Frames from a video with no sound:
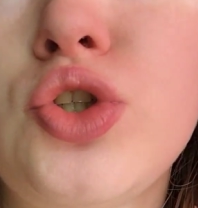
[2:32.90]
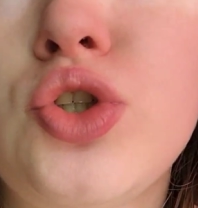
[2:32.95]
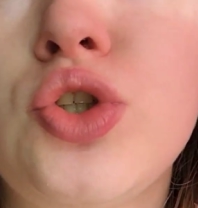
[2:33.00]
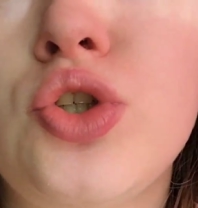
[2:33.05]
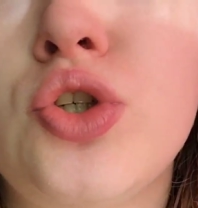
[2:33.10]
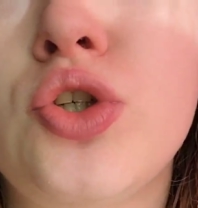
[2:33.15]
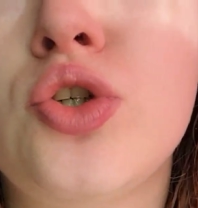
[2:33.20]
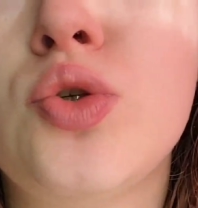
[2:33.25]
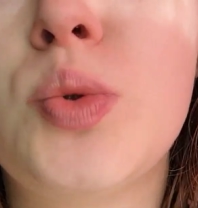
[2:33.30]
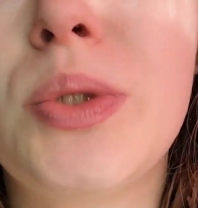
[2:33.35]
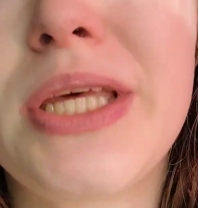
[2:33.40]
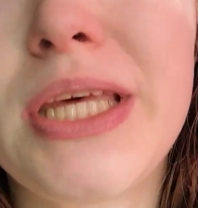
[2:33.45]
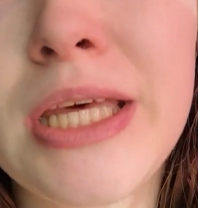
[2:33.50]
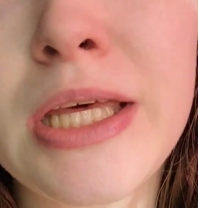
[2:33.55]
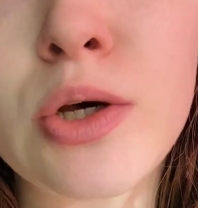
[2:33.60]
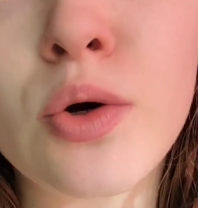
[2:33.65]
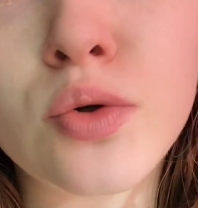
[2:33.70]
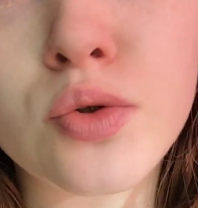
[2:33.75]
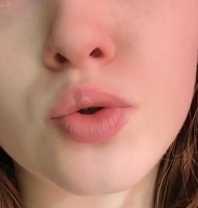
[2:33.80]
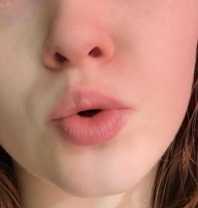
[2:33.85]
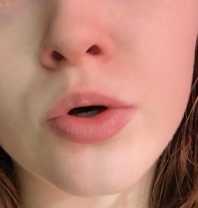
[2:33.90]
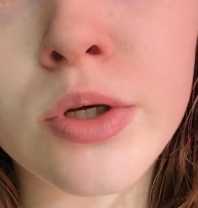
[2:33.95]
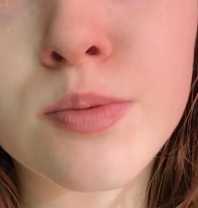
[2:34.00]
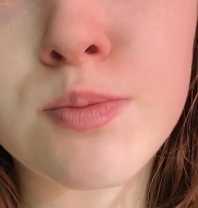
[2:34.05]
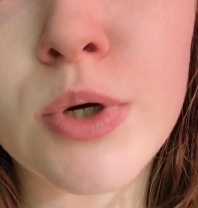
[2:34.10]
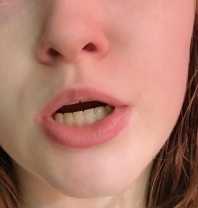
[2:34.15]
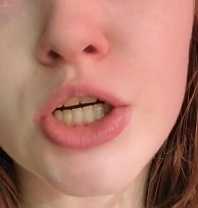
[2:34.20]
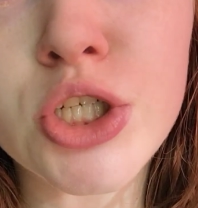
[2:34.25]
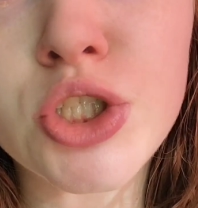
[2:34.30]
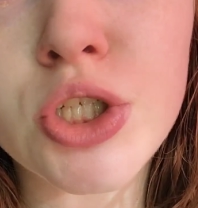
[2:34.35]
two EcoTools
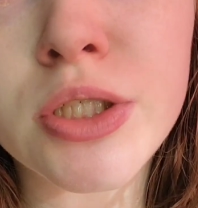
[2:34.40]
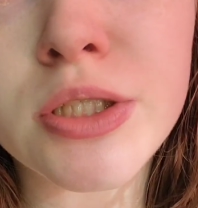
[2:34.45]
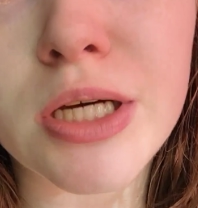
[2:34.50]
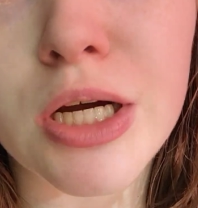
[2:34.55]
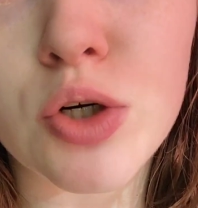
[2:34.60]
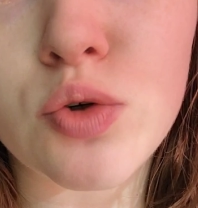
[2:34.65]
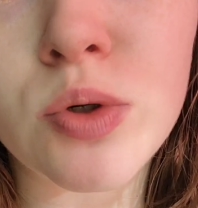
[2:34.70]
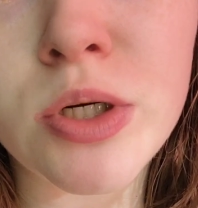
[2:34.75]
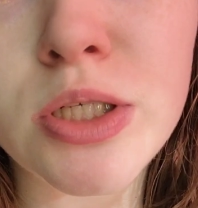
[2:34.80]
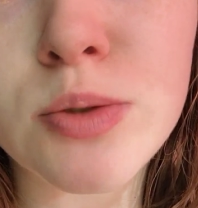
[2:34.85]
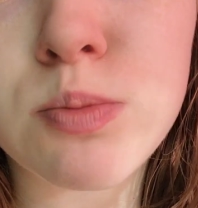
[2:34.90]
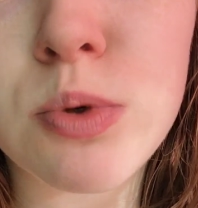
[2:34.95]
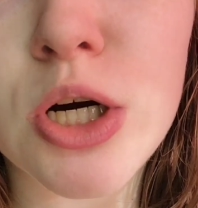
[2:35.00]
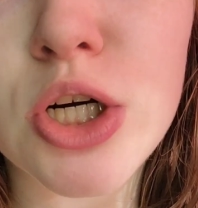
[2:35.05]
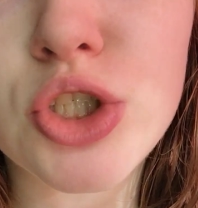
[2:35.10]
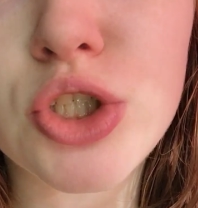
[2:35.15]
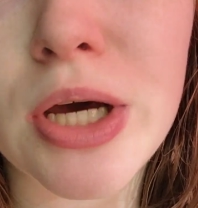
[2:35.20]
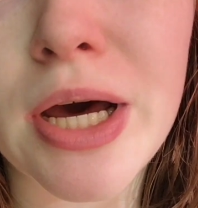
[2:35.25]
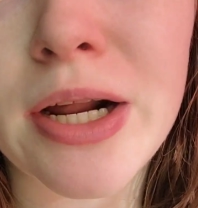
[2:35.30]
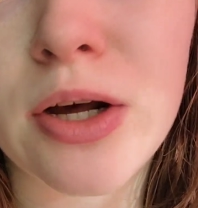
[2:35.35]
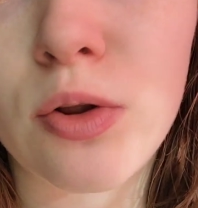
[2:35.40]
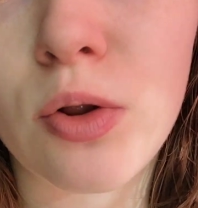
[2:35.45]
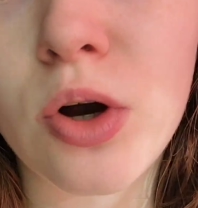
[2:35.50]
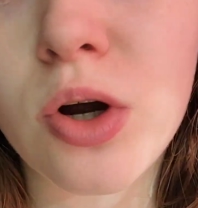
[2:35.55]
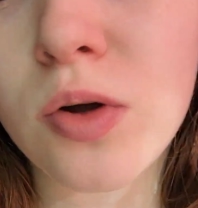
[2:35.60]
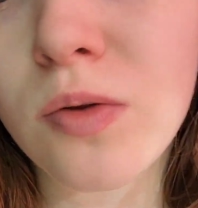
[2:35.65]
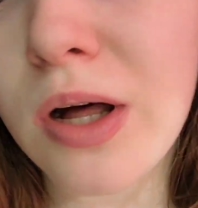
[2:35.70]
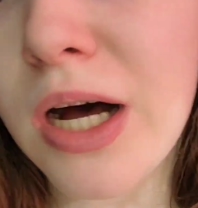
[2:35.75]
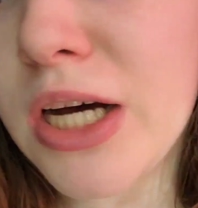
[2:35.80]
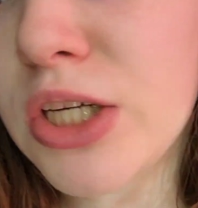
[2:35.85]
brushes, a crease brush, and a
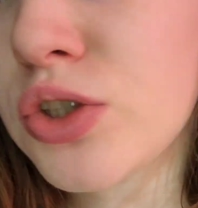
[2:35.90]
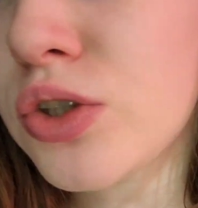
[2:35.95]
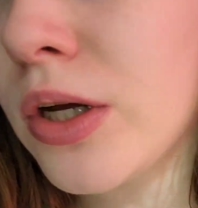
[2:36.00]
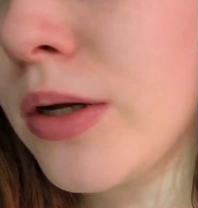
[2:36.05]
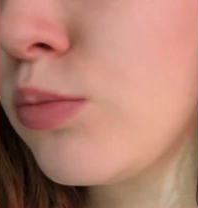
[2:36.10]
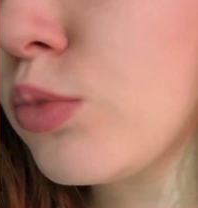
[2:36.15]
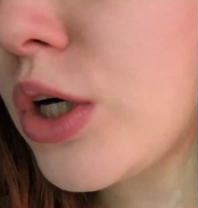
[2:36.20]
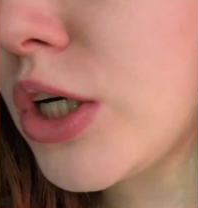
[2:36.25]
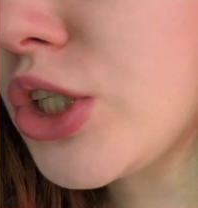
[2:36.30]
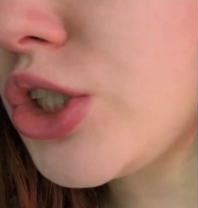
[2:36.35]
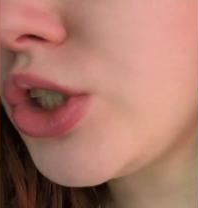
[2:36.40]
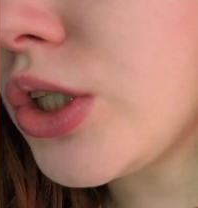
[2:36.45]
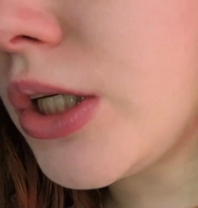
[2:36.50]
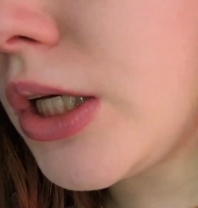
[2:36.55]
lower lash line brush to